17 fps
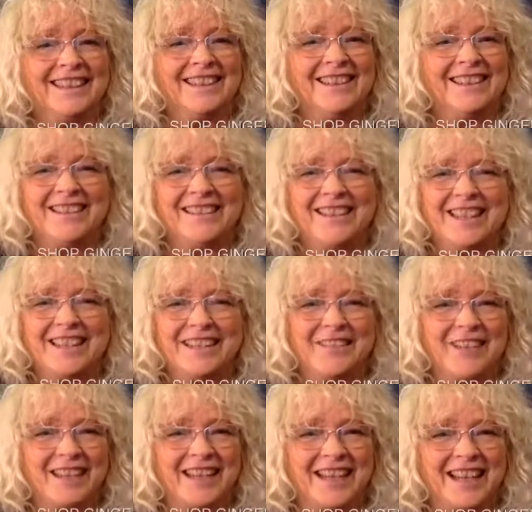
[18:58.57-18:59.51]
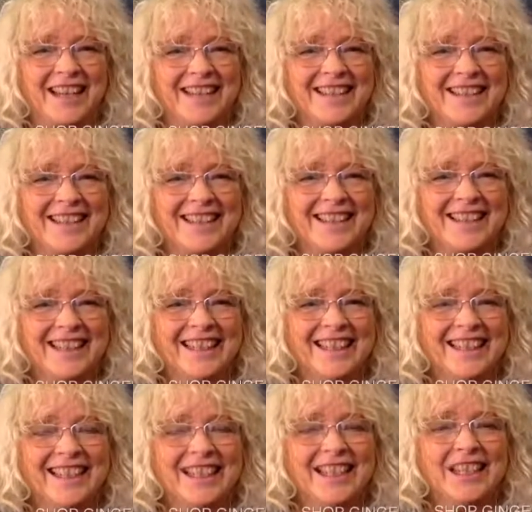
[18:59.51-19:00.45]
Lori, that's fantastic.
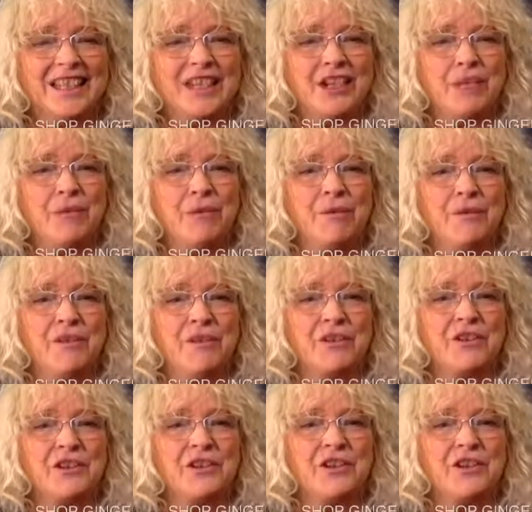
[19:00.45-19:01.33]
She refers